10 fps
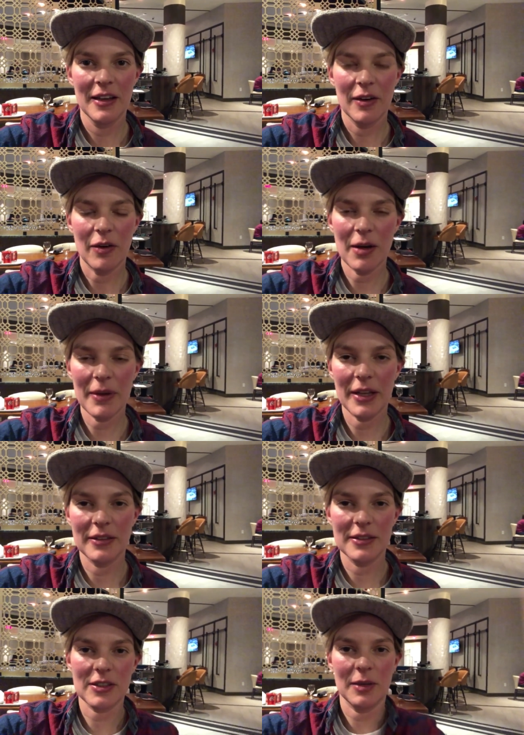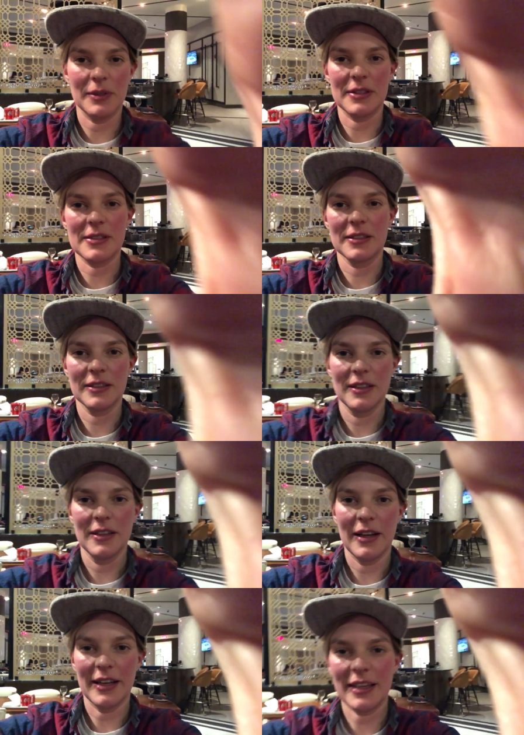oh man, these comments.
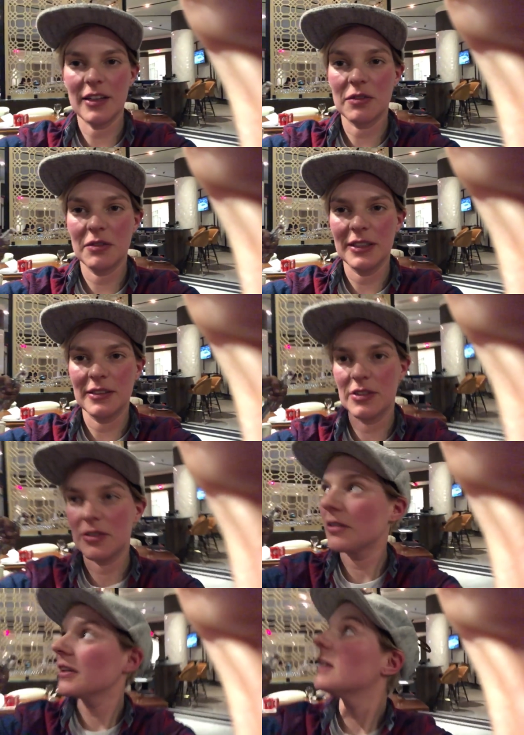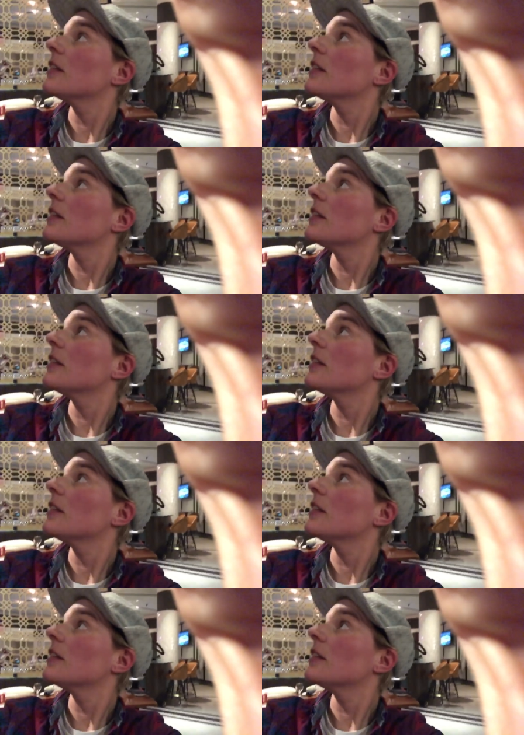I cannot read. Did you know that?